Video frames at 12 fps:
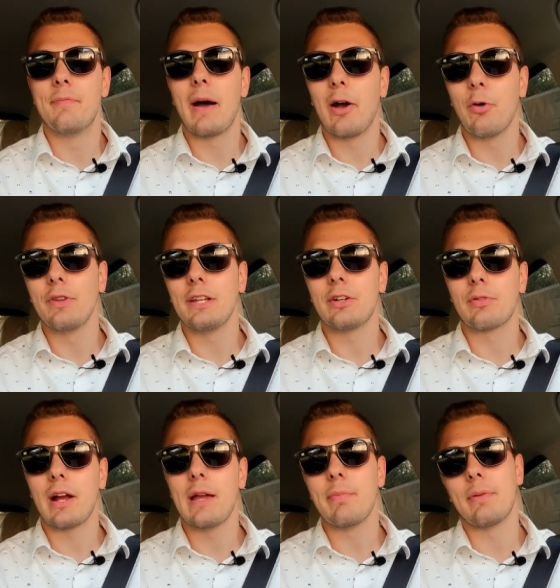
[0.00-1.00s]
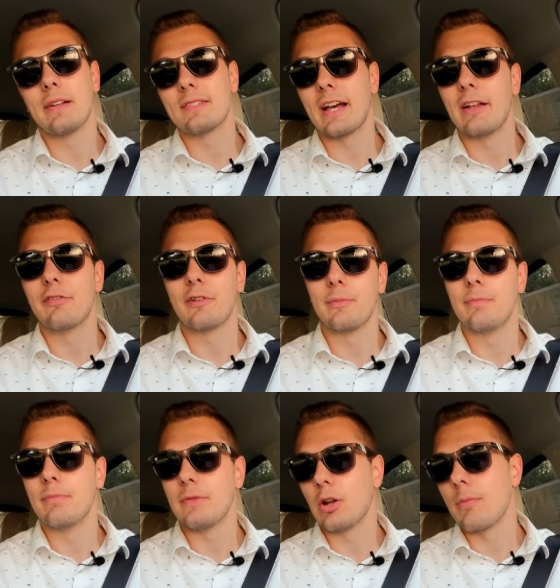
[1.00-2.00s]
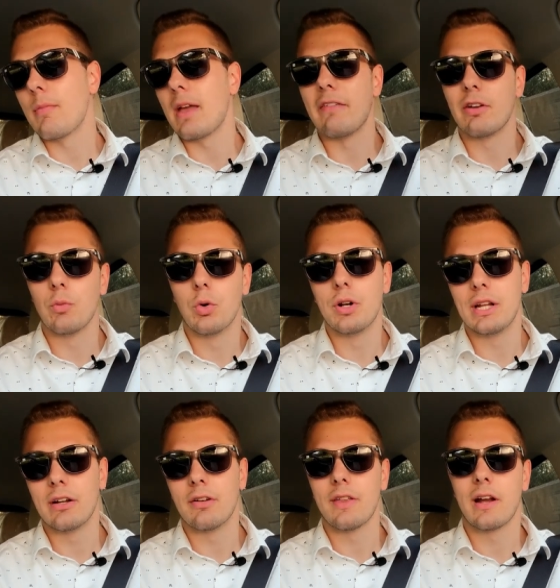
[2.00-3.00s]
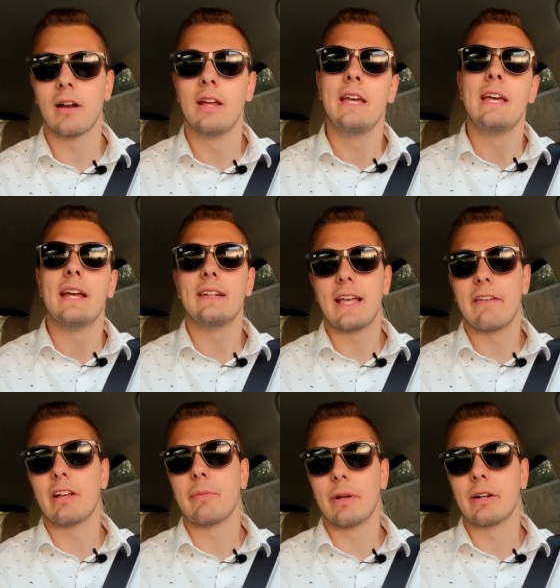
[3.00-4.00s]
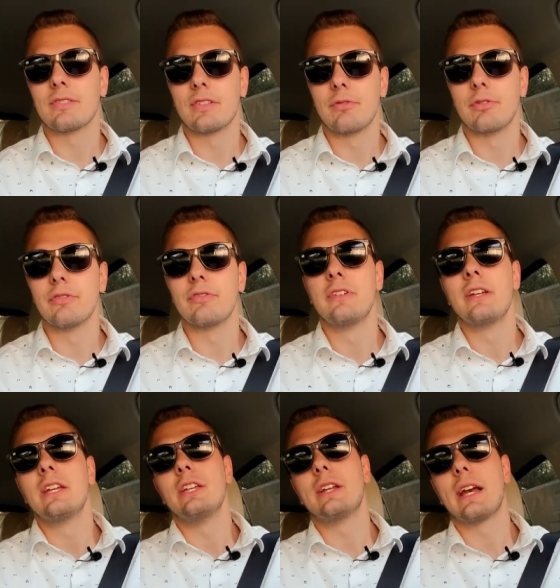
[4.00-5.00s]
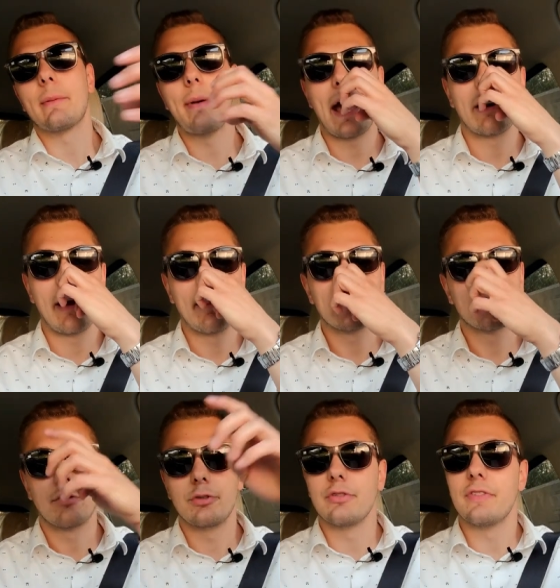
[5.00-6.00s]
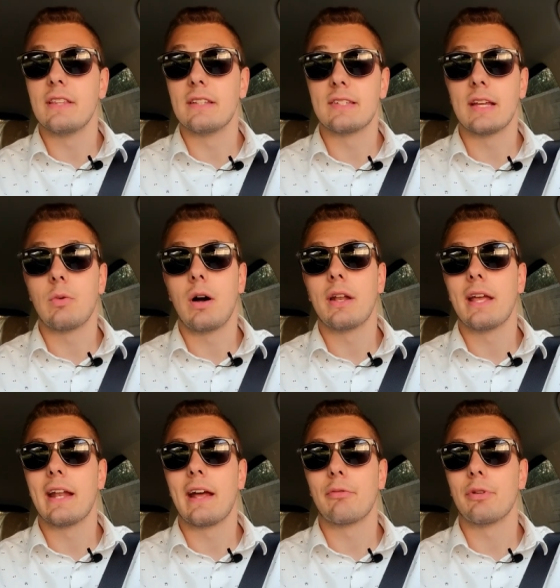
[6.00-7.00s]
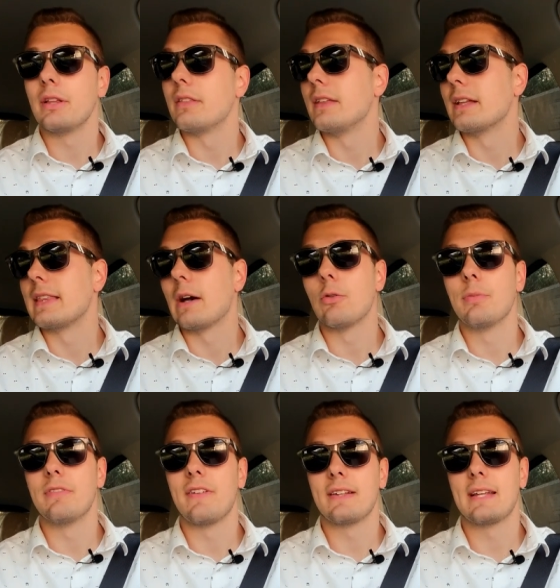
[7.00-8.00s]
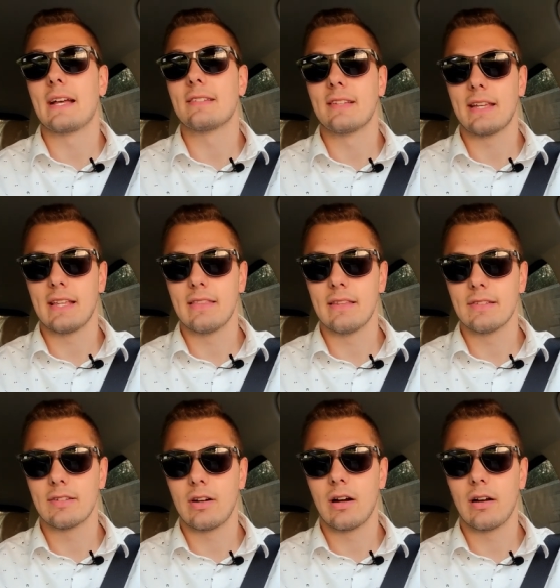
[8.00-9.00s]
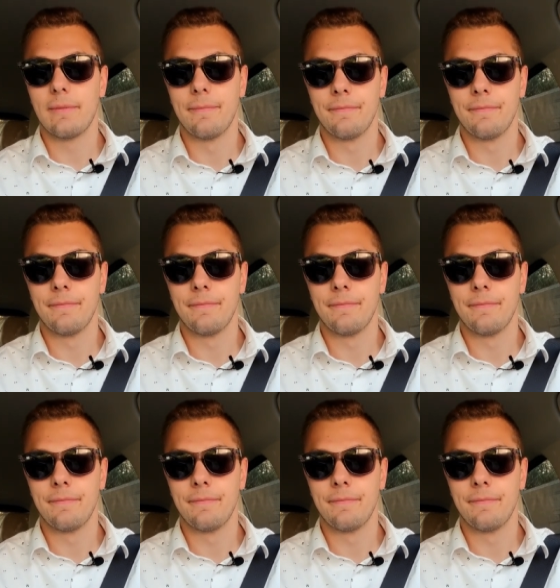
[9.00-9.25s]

my only gripe, aside from you know maybe having wood here or there, is having a bigger sunroof. You get a panoramic sunroof in the Tiguan, and I really think that would be fantastic in this car.